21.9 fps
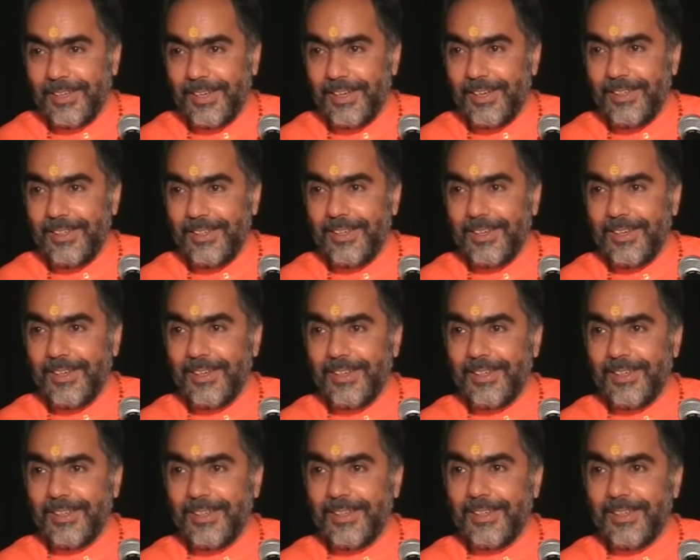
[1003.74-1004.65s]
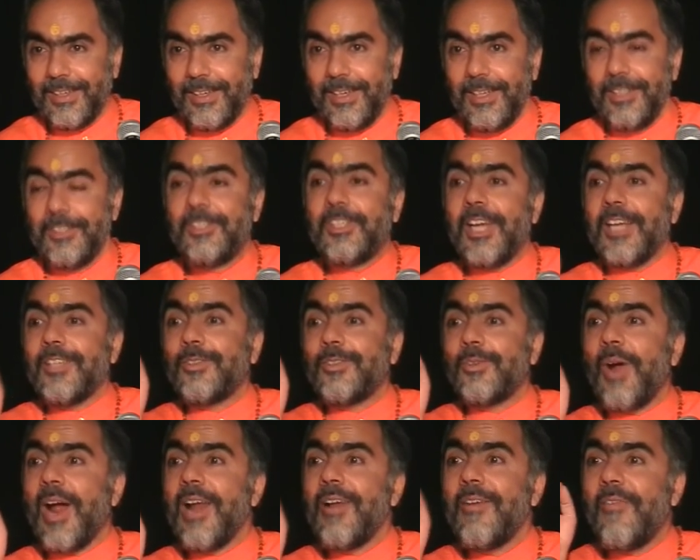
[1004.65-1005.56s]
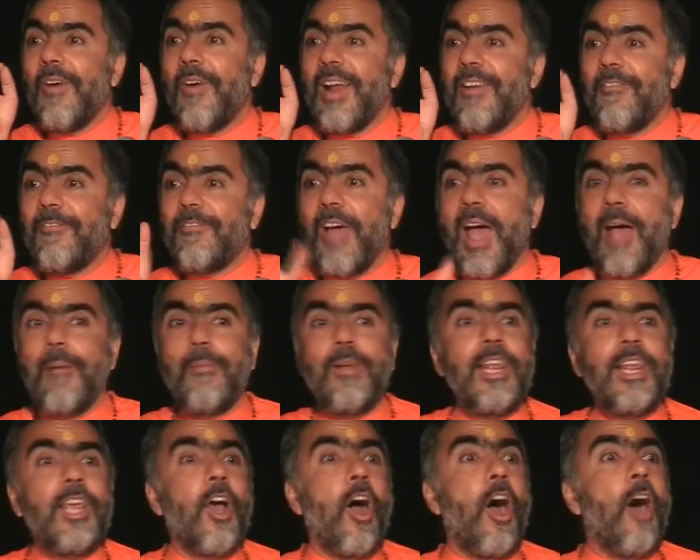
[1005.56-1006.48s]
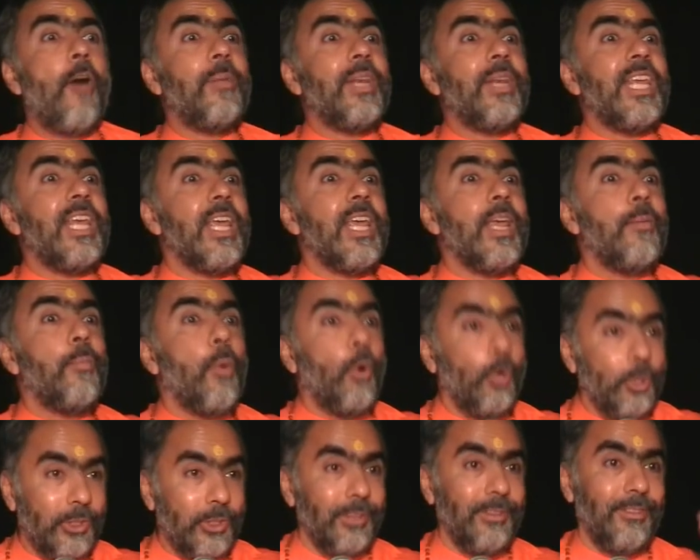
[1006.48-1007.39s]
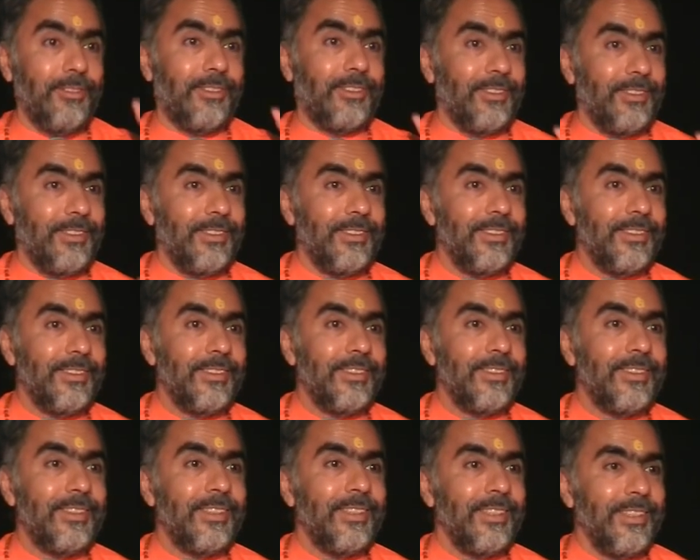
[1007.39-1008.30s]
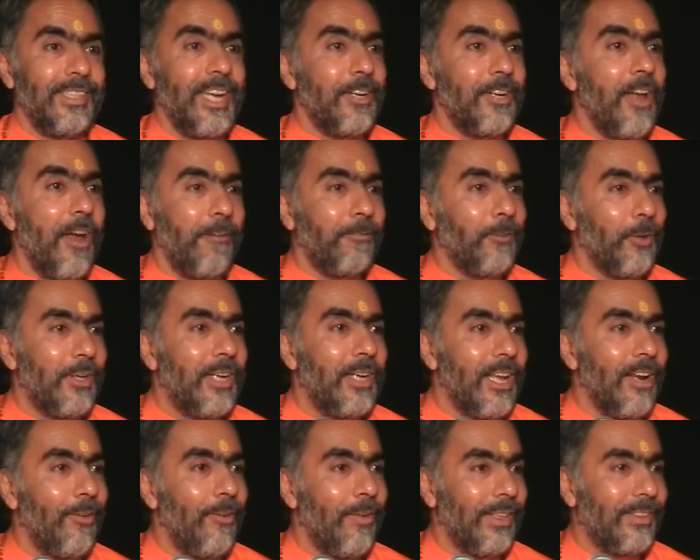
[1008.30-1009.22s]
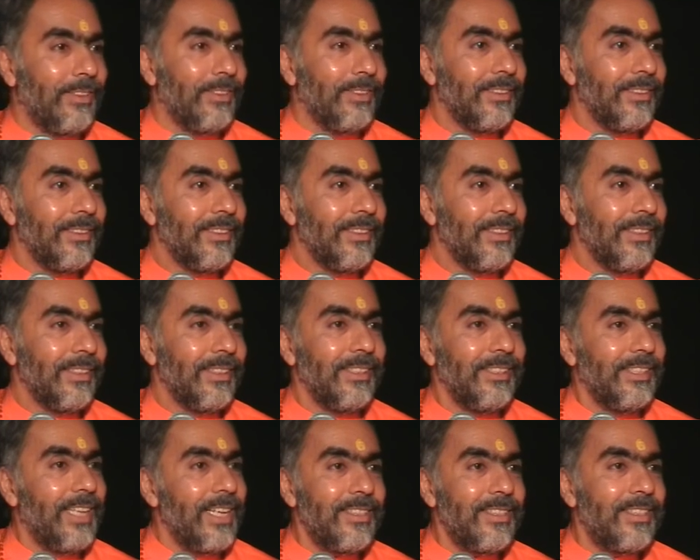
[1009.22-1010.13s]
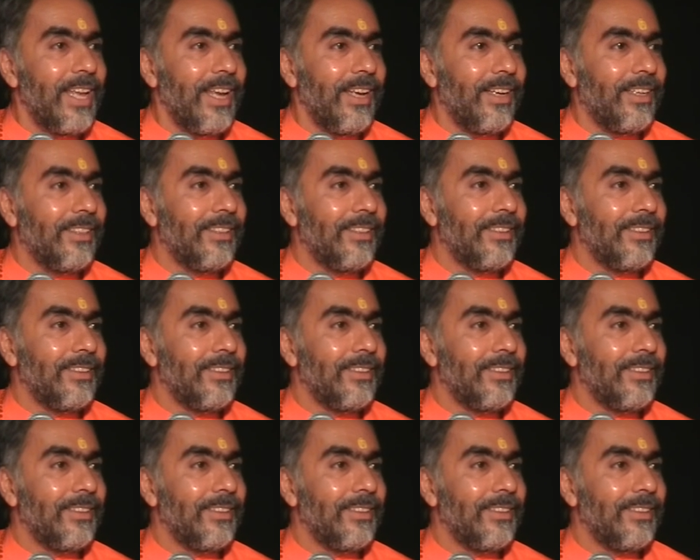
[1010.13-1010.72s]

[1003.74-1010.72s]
Yeah. Just run one family, how many emotions that you have to deal with? Just think.